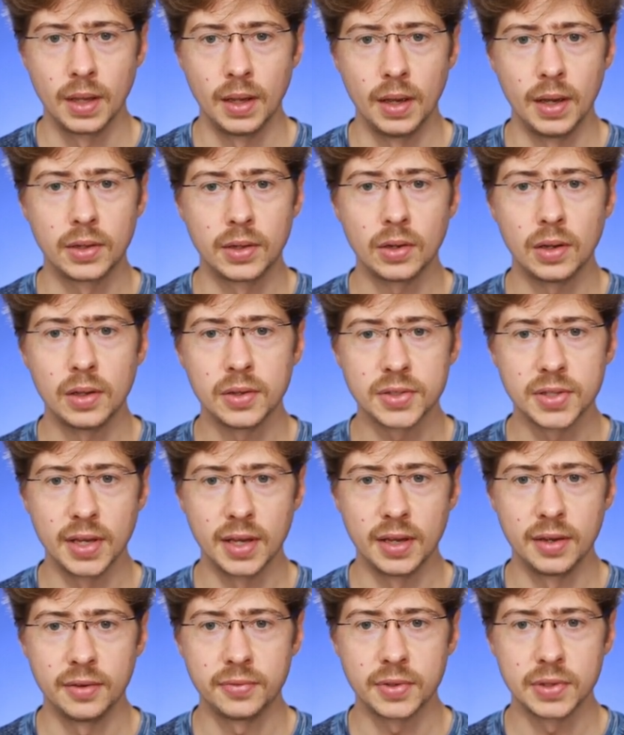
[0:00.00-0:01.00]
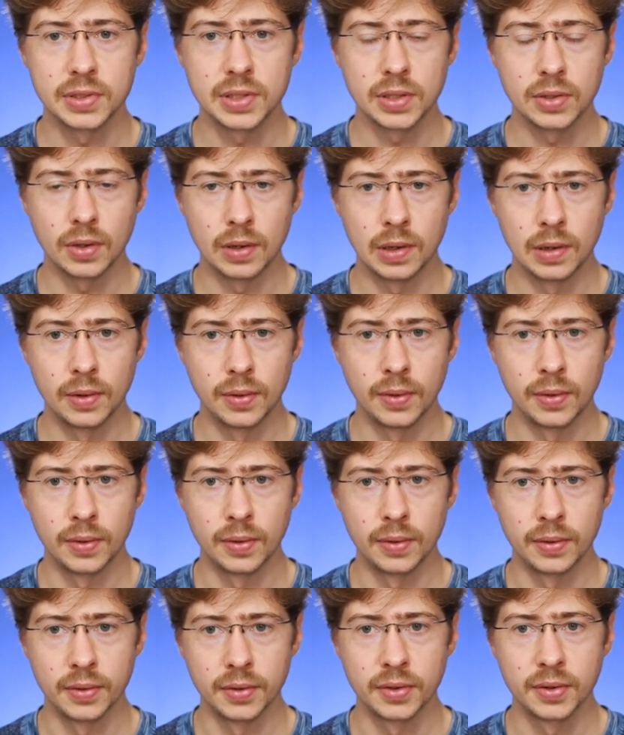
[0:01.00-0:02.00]
$1 saved is $1
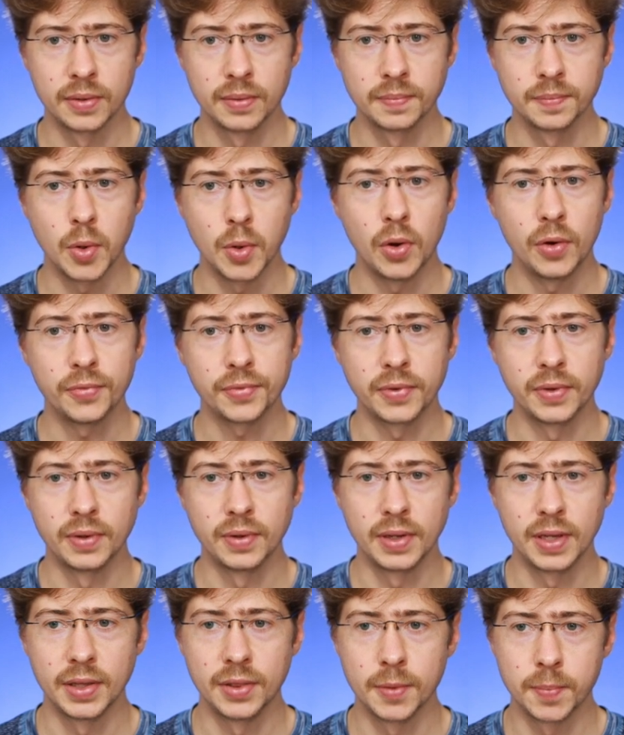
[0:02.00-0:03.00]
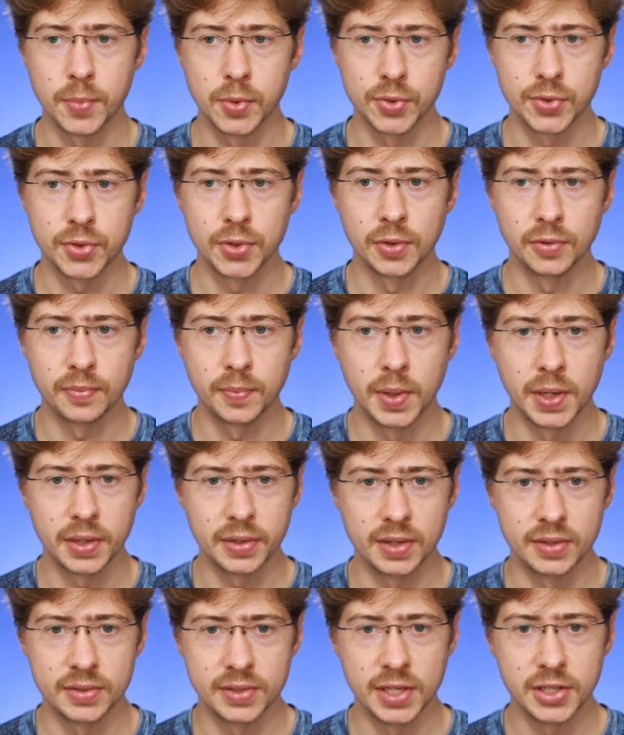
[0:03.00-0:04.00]
earned. Often, in the pursuit of
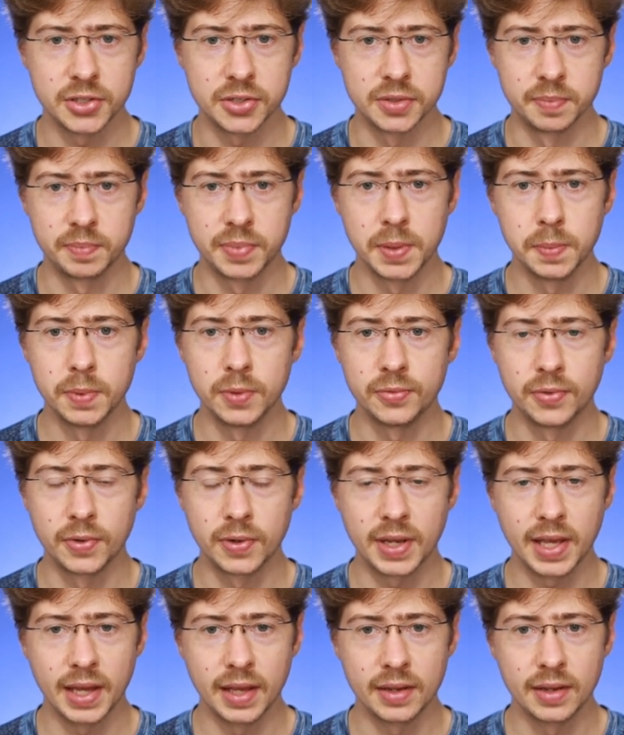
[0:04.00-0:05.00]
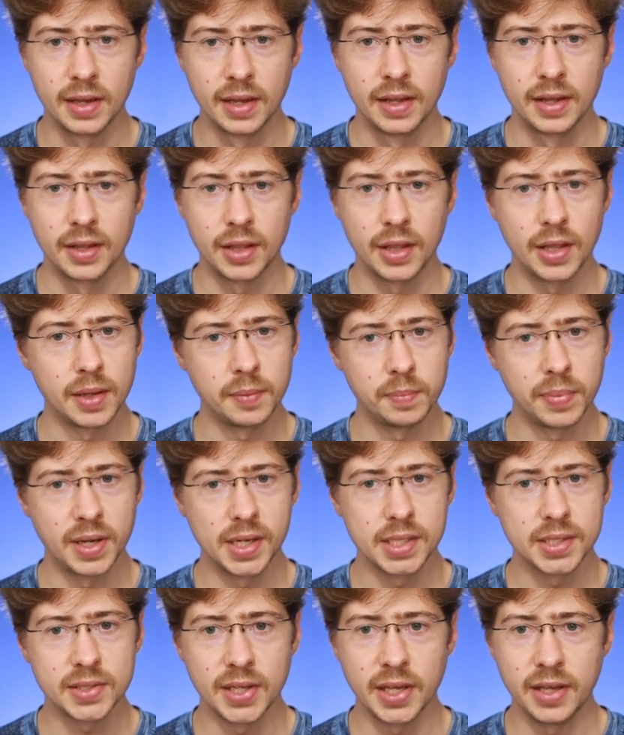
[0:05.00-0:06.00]
monetization, people forget that
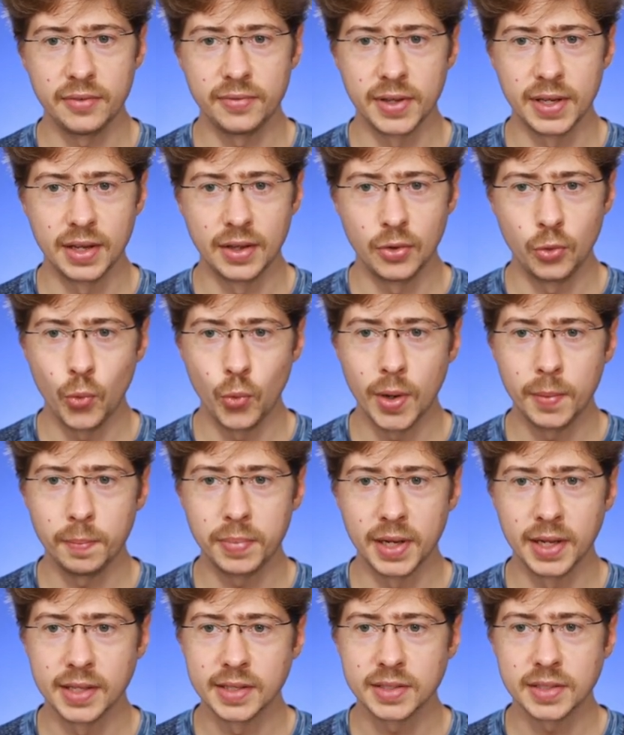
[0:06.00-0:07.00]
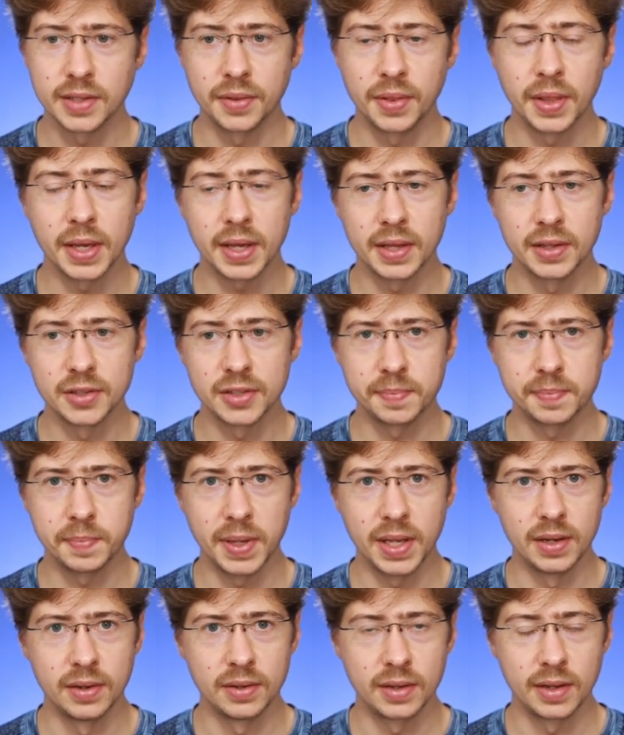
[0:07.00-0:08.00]
by saving in one place, they can
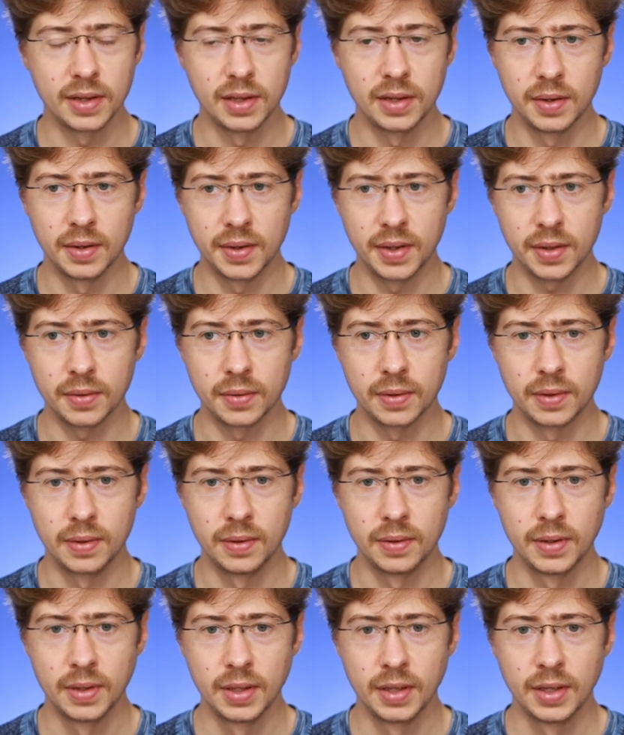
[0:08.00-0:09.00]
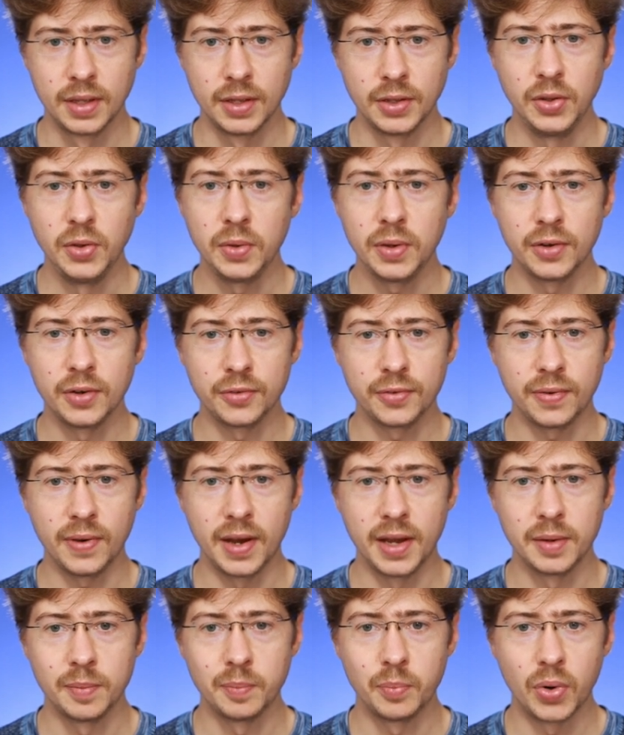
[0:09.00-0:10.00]
spend in another. You can
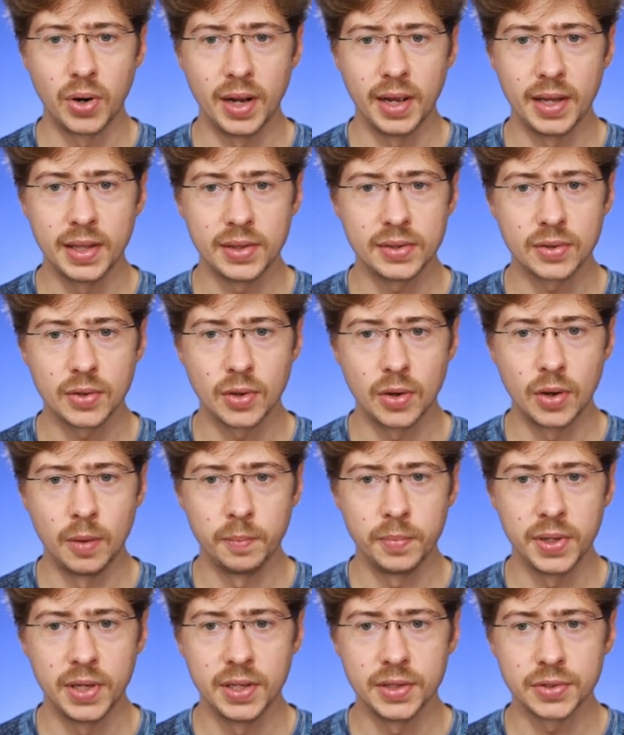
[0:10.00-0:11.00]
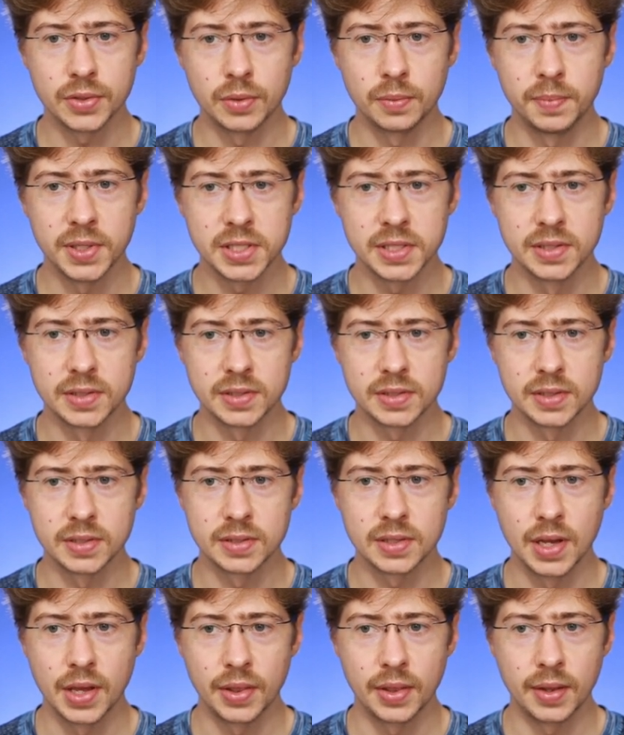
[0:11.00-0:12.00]
find brands, companies, or
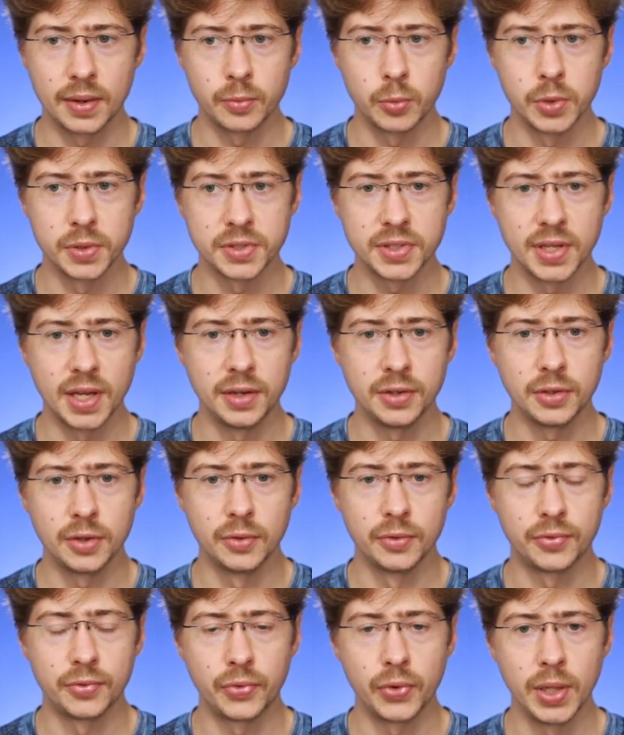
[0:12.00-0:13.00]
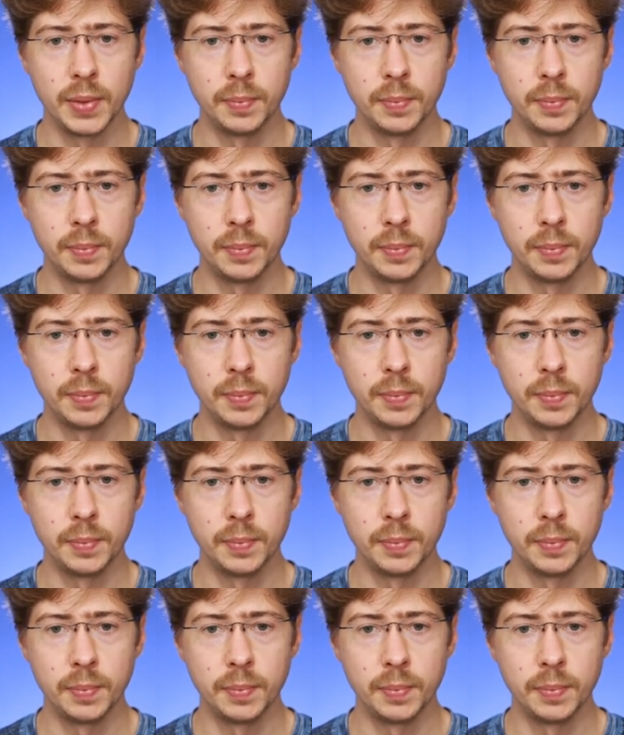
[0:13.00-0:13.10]
businesses that will send you free